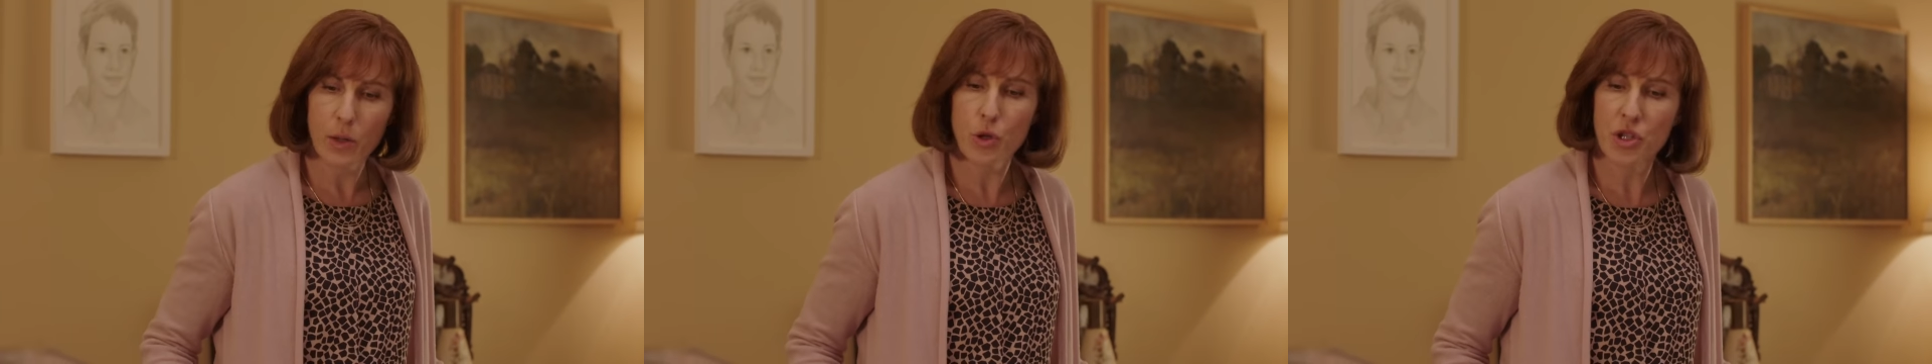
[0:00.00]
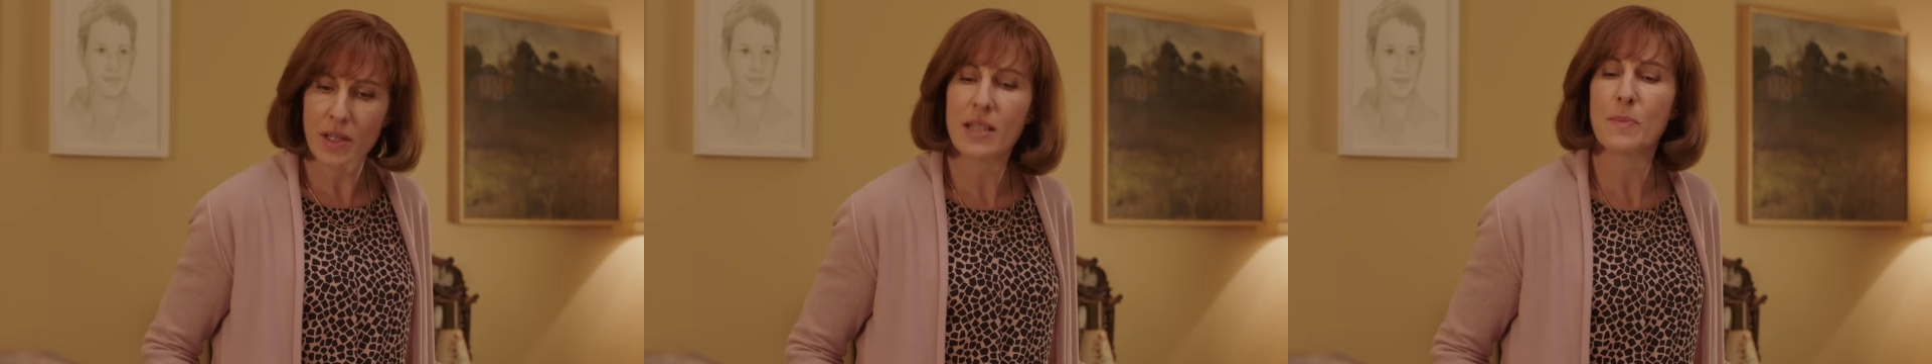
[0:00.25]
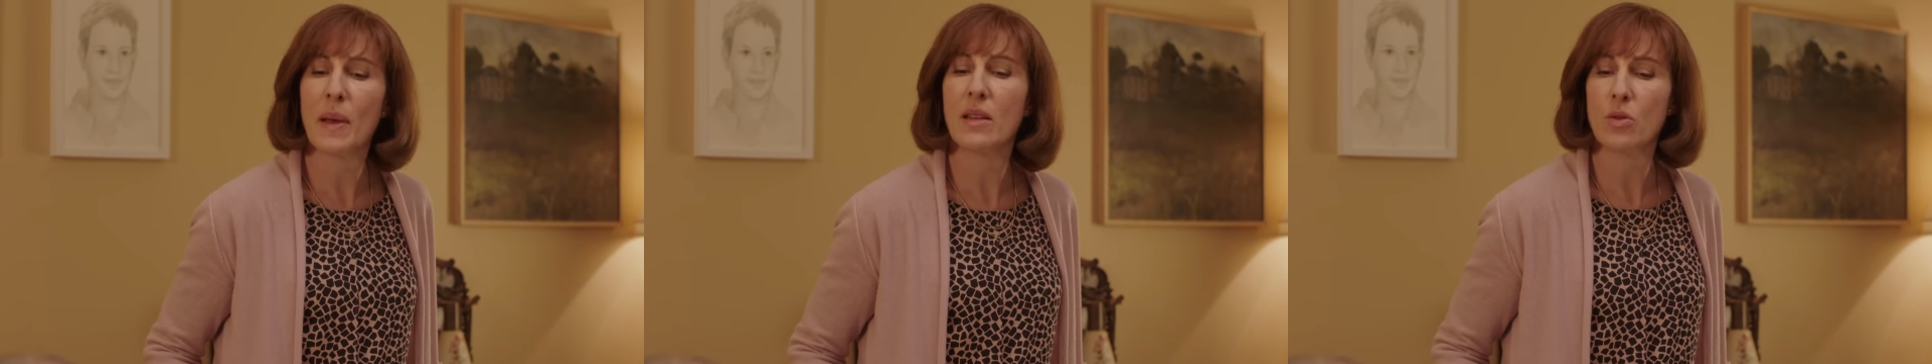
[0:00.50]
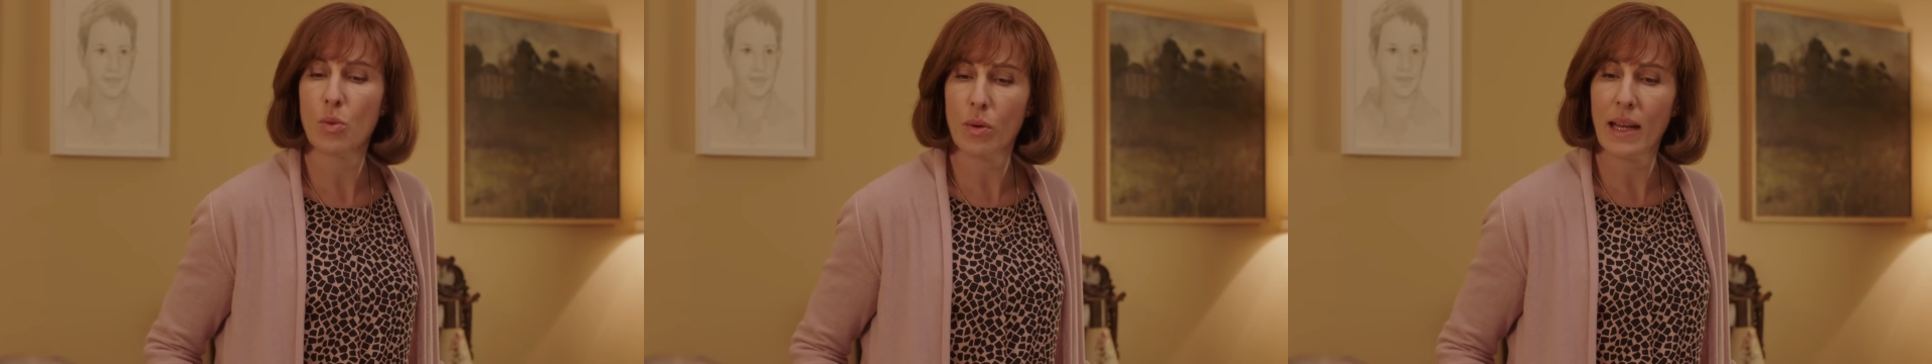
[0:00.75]
Or are just going to
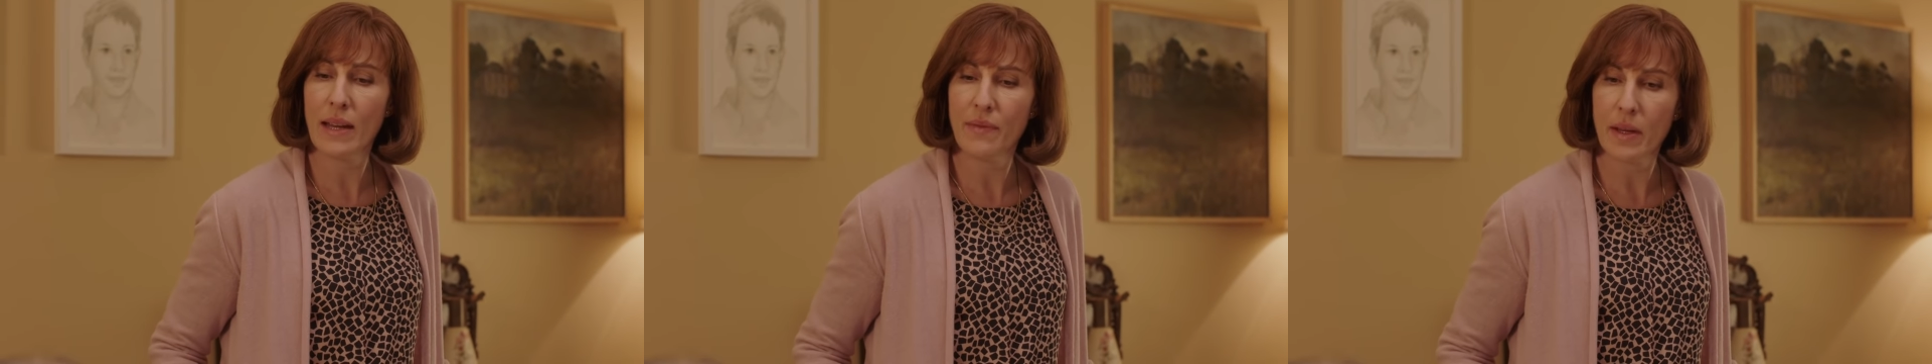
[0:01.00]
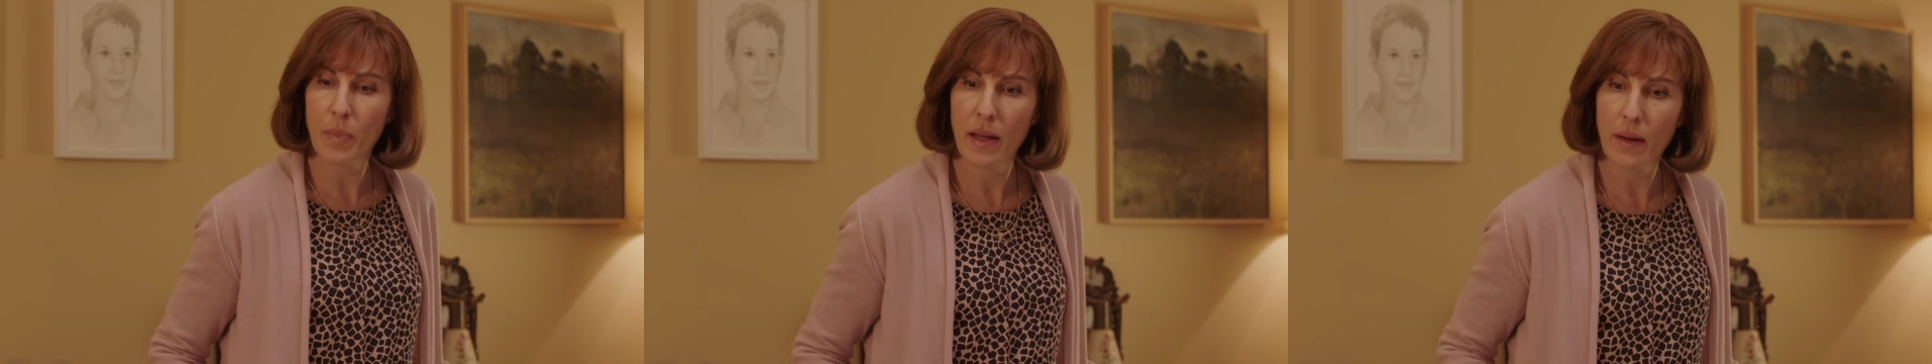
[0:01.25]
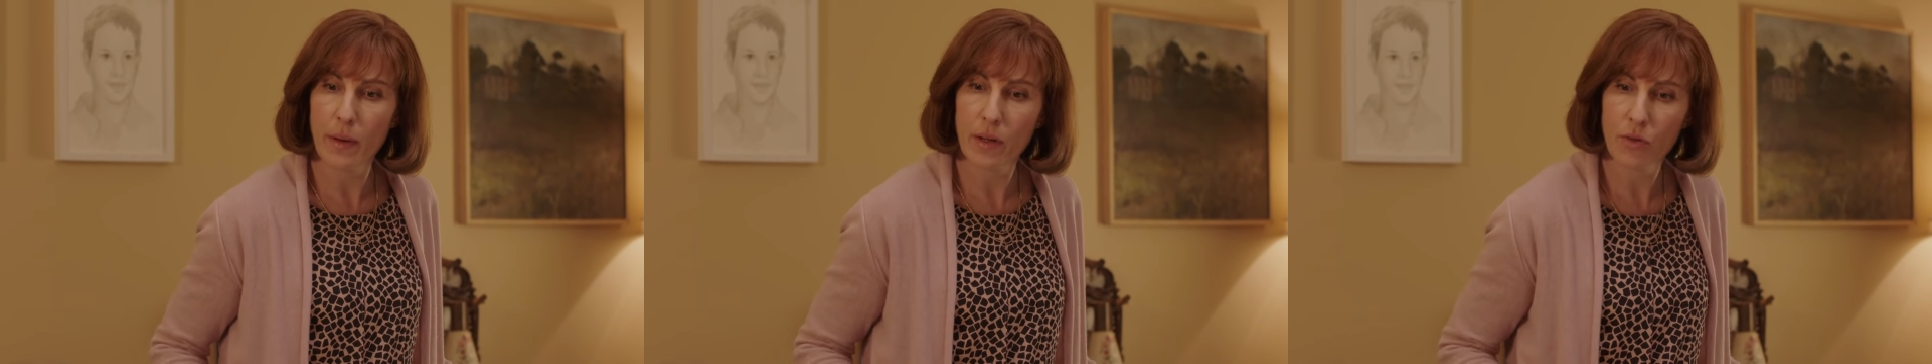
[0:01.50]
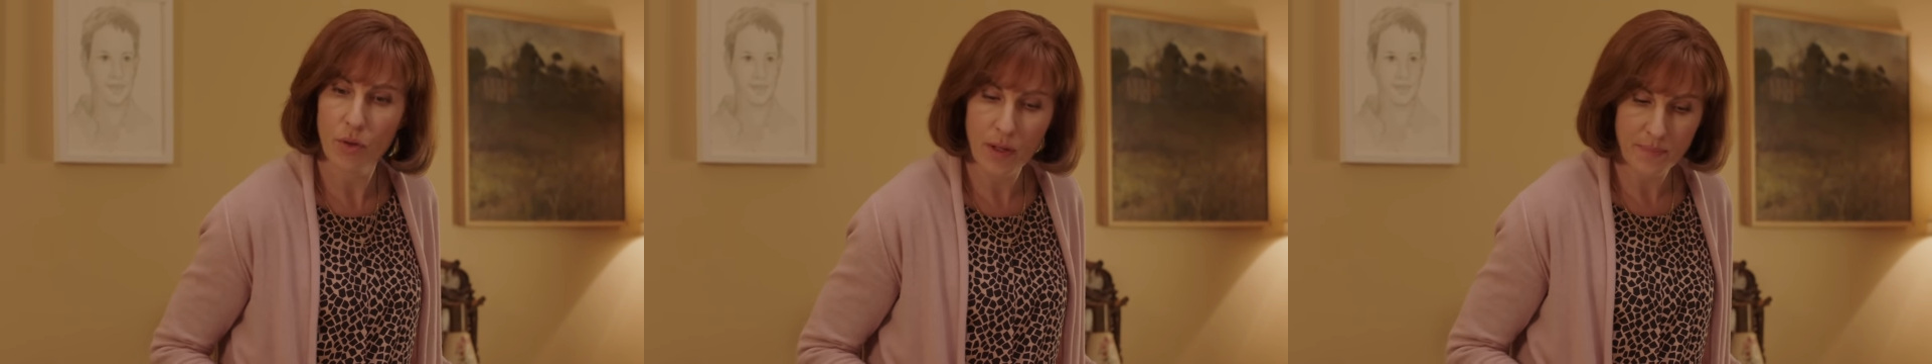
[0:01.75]
spend all evening peering
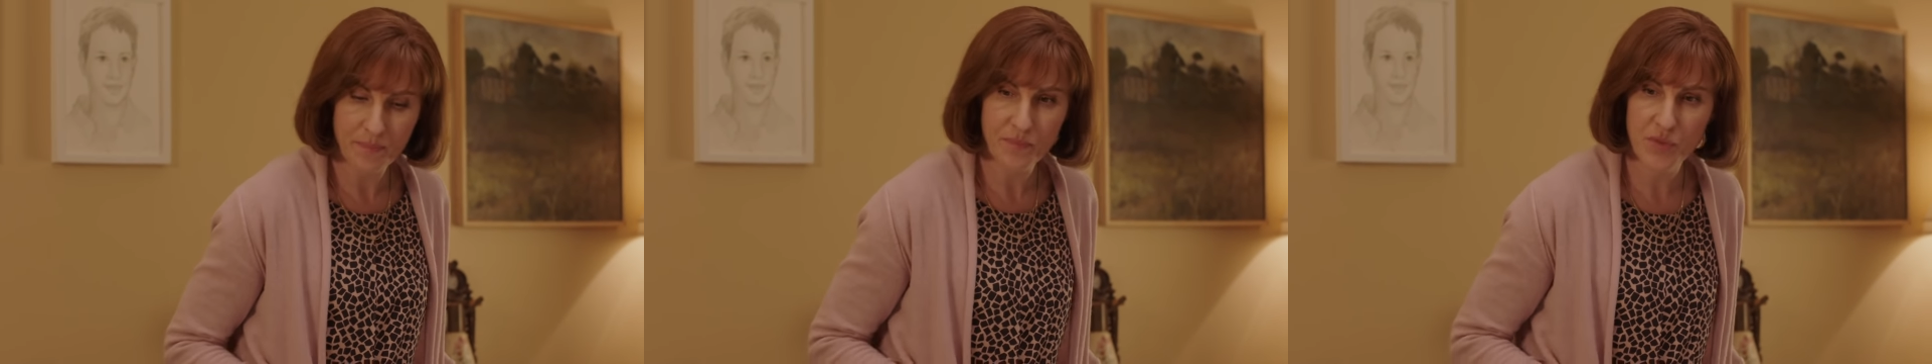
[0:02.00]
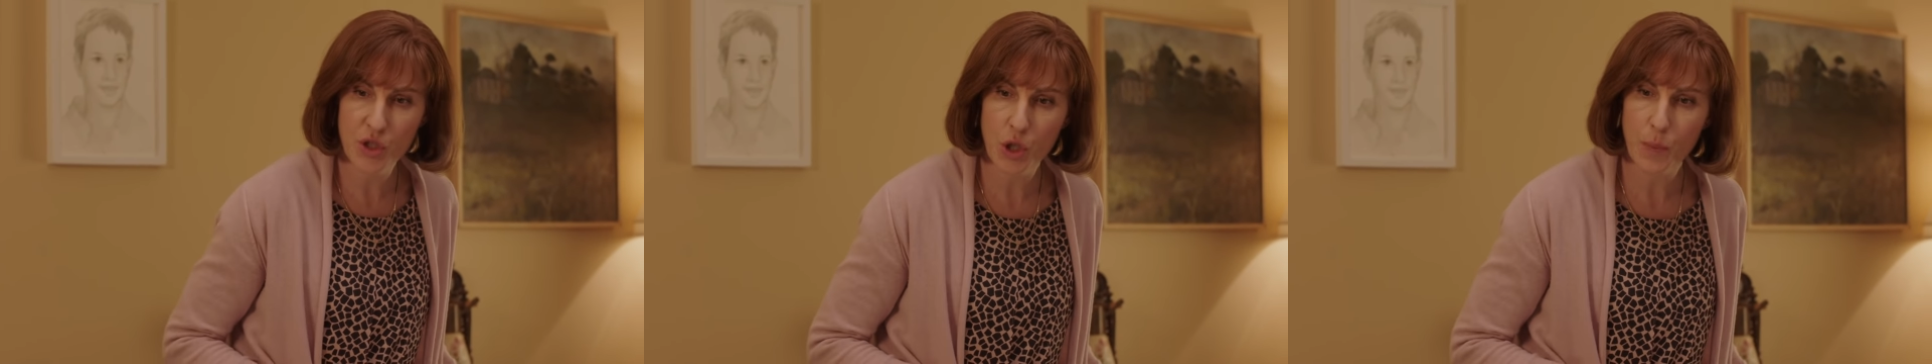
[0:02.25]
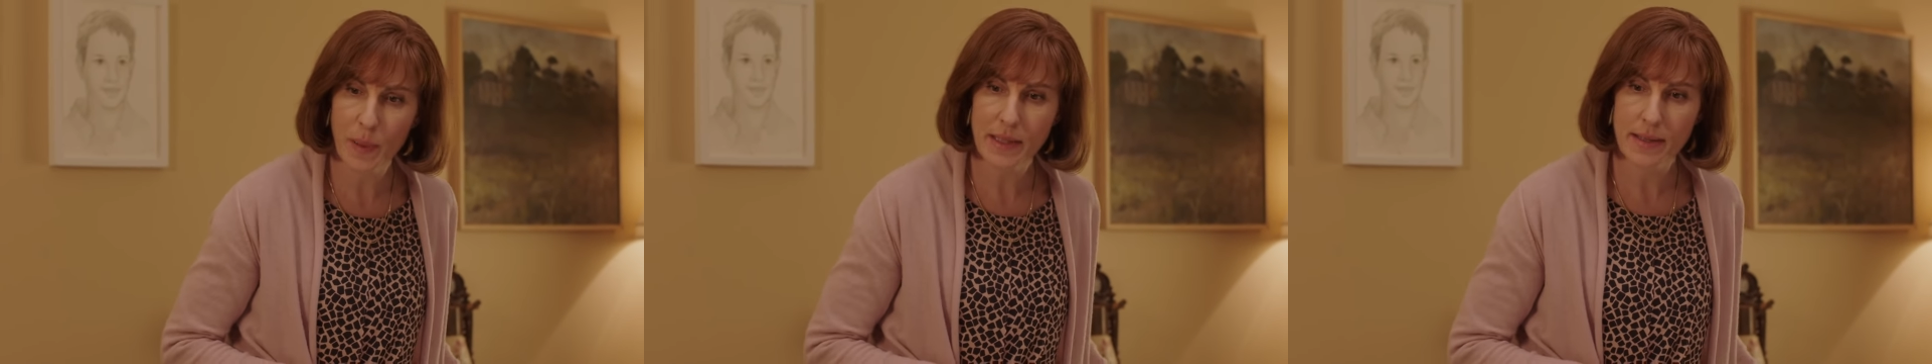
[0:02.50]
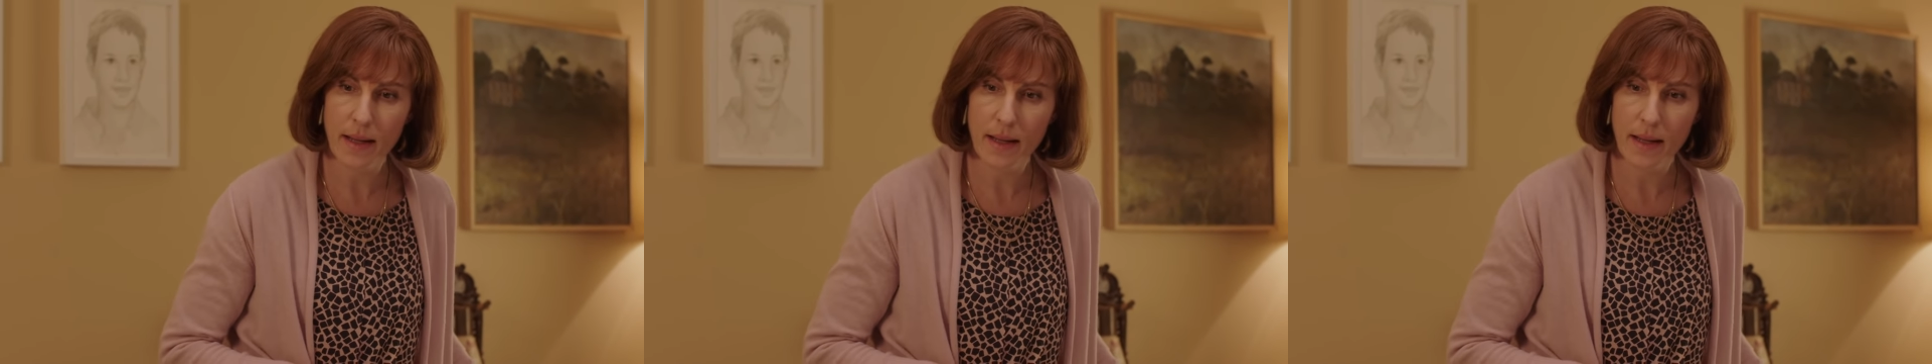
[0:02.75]
through that stupid